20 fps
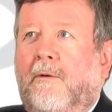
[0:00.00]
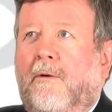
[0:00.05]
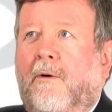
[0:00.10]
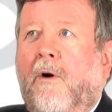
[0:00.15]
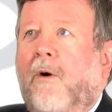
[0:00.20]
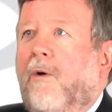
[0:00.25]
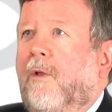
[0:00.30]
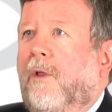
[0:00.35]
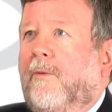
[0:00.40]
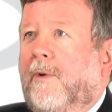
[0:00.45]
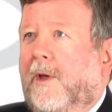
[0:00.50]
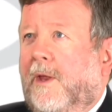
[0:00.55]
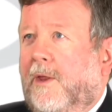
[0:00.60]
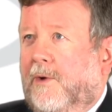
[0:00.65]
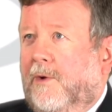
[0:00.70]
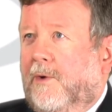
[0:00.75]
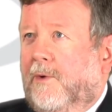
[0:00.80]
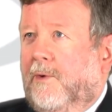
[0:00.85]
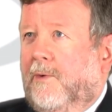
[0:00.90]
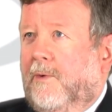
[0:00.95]
all the way
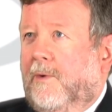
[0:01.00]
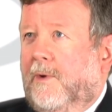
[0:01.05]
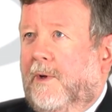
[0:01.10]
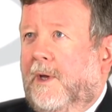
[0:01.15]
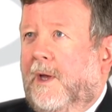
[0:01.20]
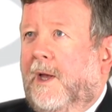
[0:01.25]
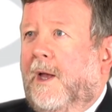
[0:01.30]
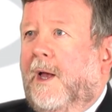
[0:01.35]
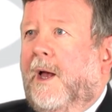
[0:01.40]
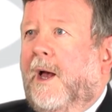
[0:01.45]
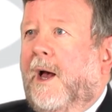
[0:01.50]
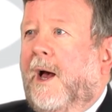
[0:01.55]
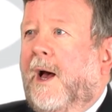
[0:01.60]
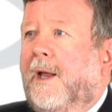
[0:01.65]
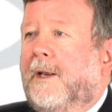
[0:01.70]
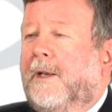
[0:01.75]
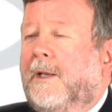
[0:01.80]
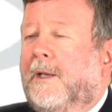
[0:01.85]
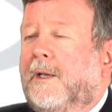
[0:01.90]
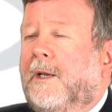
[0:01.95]
through,
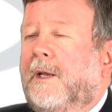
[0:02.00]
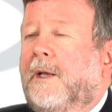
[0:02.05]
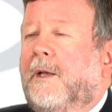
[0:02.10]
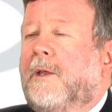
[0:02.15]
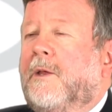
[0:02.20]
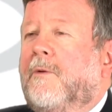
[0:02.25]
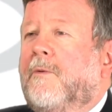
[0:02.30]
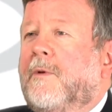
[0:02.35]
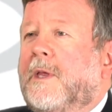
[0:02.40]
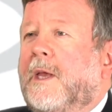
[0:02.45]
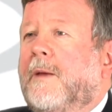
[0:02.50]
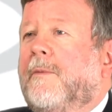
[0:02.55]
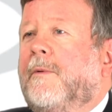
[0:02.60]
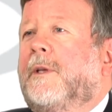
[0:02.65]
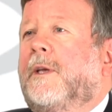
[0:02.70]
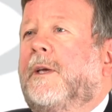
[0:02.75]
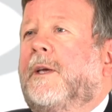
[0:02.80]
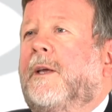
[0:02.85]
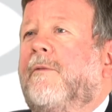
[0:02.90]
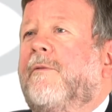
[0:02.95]
and she was able
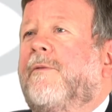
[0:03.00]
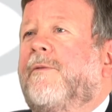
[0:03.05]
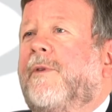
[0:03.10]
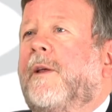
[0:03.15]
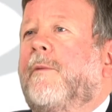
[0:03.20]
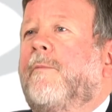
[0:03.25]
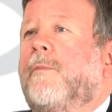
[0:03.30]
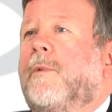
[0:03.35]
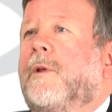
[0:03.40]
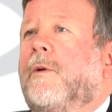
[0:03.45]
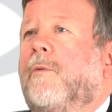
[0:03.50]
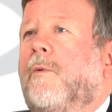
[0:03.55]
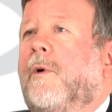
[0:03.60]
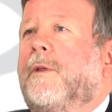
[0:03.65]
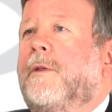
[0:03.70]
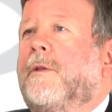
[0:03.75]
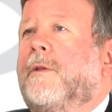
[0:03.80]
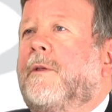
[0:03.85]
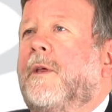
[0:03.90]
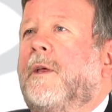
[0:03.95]
to confirm to
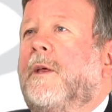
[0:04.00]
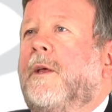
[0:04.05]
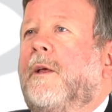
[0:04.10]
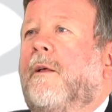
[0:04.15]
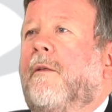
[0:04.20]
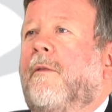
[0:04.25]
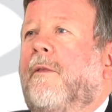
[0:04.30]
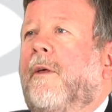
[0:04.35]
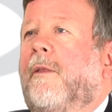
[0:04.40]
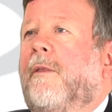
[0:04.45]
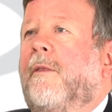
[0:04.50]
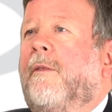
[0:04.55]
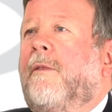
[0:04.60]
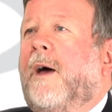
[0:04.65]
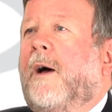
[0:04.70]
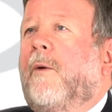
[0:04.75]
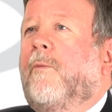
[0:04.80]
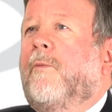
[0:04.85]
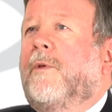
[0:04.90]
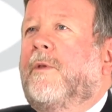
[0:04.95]
us that
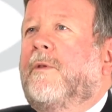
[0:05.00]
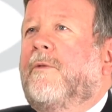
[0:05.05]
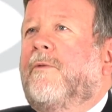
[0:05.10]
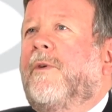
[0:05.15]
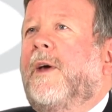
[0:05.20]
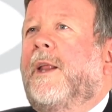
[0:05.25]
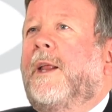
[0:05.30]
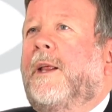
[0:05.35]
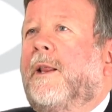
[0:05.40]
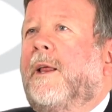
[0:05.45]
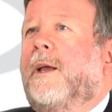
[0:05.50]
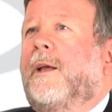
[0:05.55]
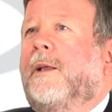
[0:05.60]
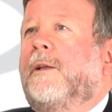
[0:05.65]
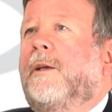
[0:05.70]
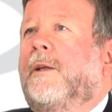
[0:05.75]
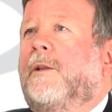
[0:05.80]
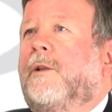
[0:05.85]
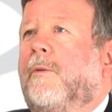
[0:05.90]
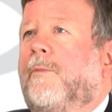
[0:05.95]
that was very
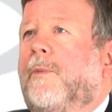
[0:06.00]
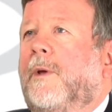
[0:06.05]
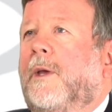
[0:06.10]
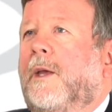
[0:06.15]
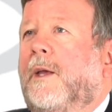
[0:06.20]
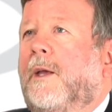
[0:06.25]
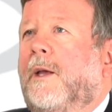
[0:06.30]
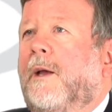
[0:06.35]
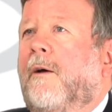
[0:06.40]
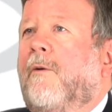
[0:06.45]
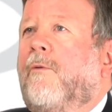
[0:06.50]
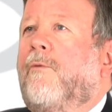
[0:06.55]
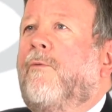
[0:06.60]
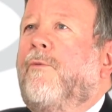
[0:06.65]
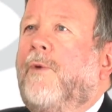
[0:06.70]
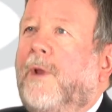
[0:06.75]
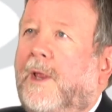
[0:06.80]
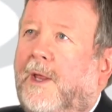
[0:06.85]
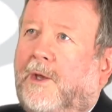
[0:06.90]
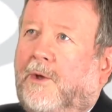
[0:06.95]
likely to be a
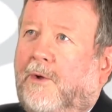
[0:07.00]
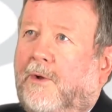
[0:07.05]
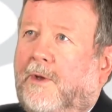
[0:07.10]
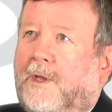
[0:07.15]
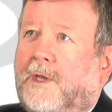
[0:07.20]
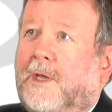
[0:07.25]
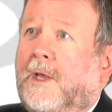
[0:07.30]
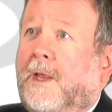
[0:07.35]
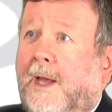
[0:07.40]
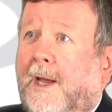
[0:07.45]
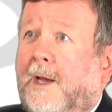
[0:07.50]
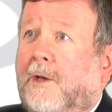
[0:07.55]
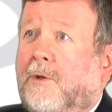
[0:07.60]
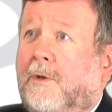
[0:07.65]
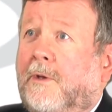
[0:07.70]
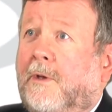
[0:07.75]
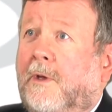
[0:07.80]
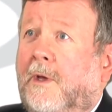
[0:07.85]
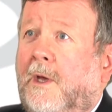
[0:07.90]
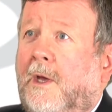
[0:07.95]
really good
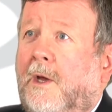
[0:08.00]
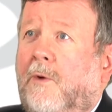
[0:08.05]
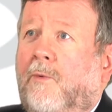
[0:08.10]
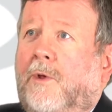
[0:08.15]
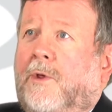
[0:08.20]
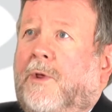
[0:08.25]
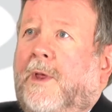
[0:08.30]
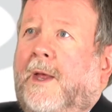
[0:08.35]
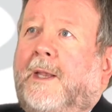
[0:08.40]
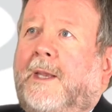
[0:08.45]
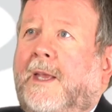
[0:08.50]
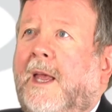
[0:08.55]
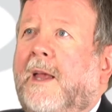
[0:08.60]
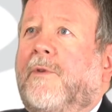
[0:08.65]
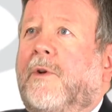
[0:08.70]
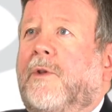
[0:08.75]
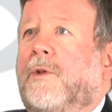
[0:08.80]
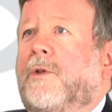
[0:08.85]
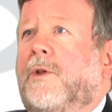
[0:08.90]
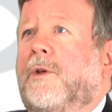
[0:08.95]
selection, which then
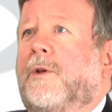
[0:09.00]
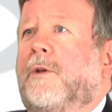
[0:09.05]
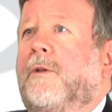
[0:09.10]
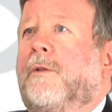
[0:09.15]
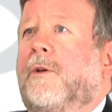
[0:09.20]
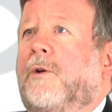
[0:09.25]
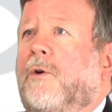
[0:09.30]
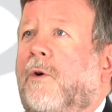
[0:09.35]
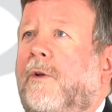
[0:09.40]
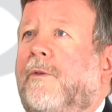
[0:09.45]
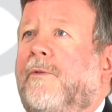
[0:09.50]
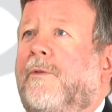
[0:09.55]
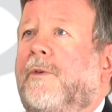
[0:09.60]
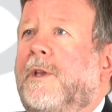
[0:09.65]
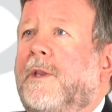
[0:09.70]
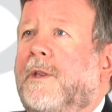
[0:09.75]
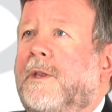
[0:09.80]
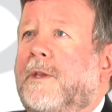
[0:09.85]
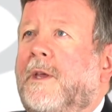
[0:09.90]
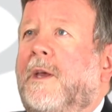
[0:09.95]
gave us the
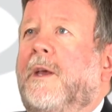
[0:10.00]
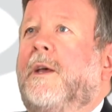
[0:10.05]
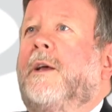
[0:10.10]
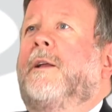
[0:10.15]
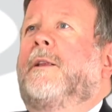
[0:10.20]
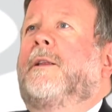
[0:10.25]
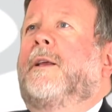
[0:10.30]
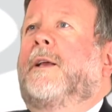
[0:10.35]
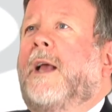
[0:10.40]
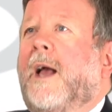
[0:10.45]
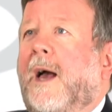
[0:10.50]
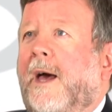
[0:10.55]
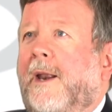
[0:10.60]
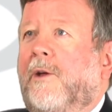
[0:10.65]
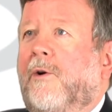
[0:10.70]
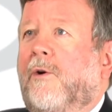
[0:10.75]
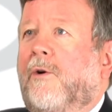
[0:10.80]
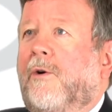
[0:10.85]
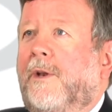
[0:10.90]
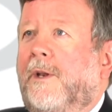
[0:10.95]
confidence to
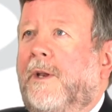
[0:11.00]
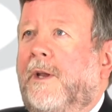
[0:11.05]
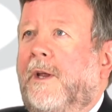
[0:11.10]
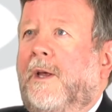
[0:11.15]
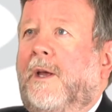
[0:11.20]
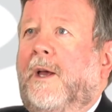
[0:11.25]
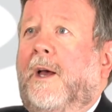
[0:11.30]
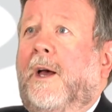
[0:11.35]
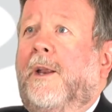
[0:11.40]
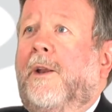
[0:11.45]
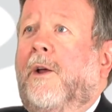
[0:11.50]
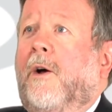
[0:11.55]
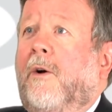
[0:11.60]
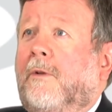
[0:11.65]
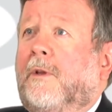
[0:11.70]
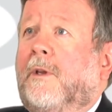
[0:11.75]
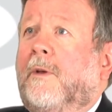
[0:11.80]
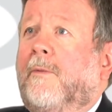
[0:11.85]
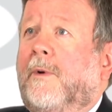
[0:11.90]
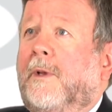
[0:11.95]
carry on and
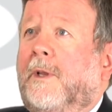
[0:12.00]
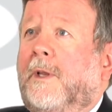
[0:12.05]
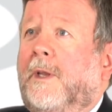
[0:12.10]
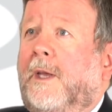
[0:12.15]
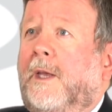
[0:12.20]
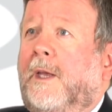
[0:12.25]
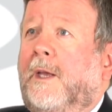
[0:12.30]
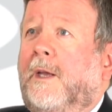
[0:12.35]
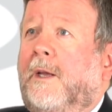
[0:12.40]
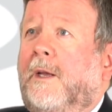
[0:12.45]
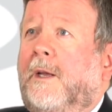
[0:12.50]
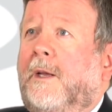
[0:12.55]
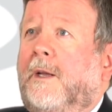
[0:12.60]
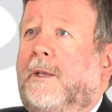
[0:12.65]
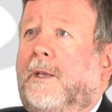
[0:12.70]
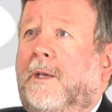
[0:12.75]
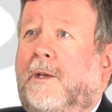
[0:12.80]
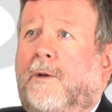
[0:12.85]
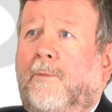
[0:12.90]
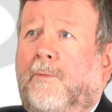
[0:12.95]
ultimately
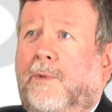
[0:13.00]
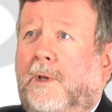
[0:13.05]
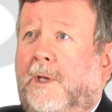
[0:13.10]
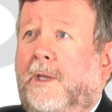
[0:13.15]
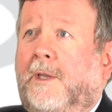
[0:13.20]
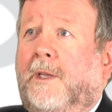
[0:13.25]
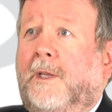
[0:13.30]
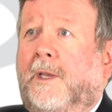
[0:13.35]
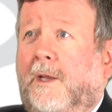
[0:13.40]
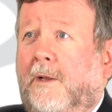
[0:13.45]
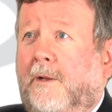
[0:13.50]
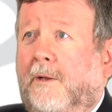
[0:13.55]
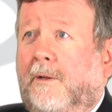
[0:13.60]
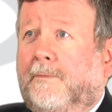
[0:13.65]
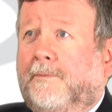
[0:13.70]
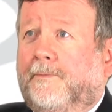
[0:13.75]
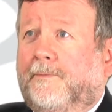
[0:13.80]
to complete the deal.